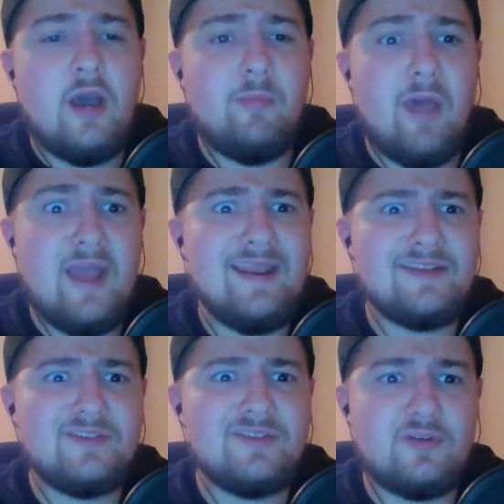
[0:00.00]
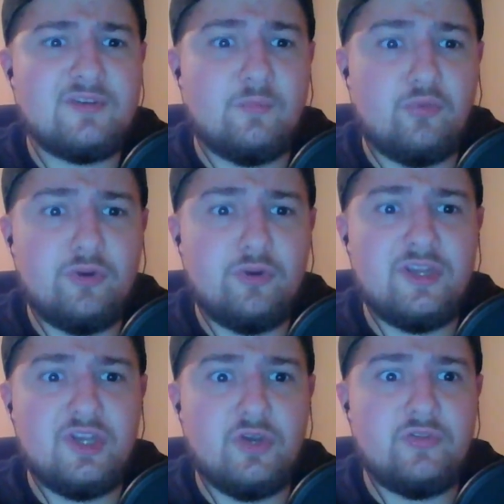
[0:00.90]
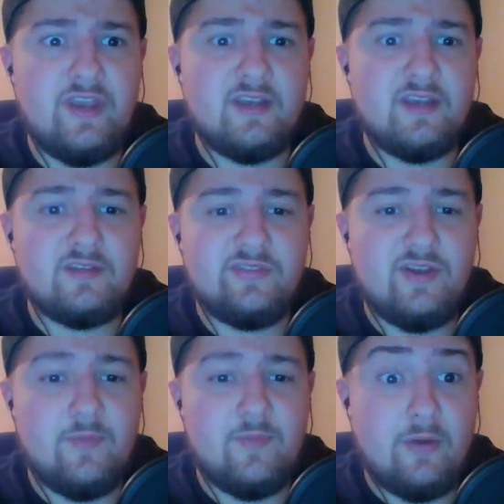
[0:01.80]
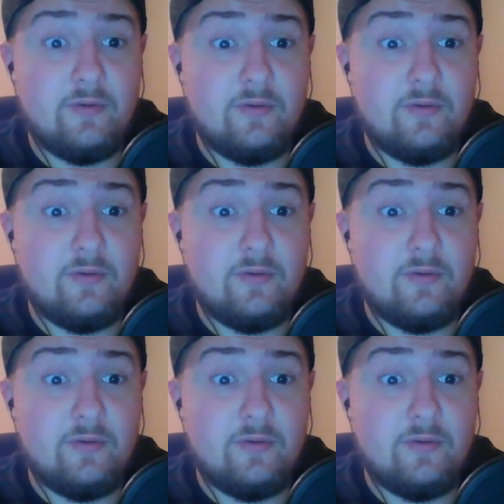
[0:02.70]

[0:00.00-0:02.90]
I'd actually heard some pretty good things about